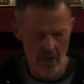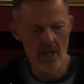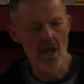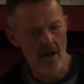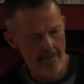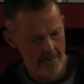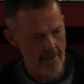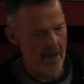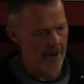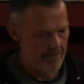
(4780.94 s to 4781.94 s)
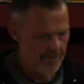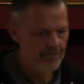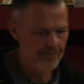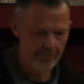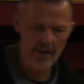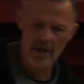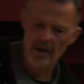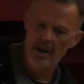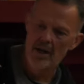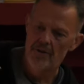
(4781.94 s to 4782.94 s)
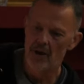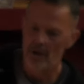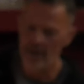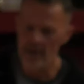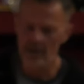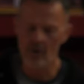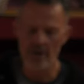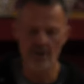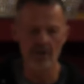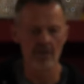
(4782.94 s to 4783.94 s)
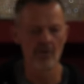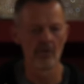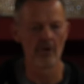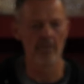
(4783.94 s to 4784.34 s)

Yeah, yeah, yeah. So I think the question is all